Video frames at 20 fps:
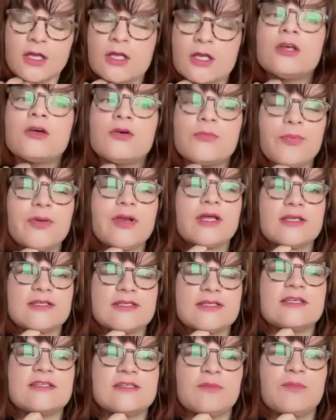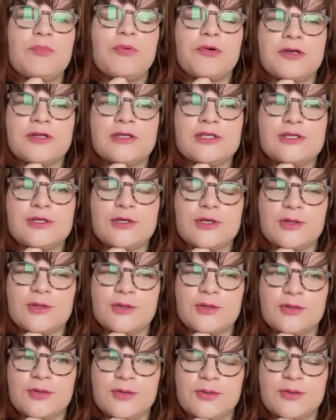No, but it's important
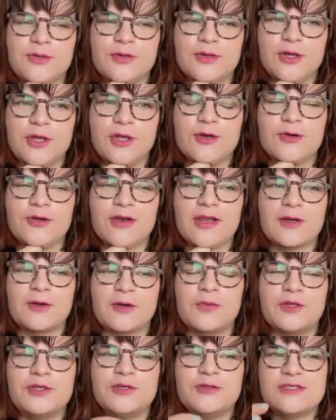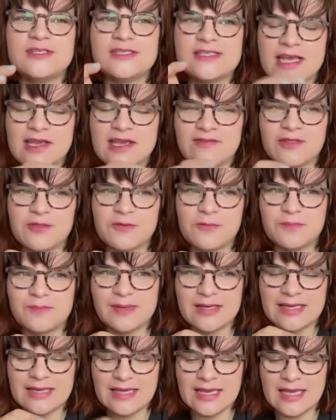to, like what you say at the
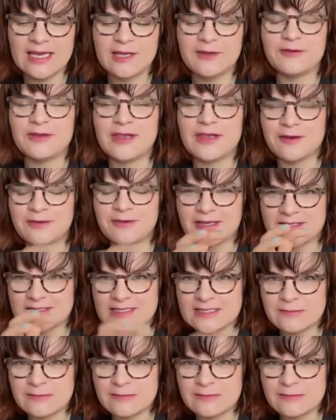beginning again on like these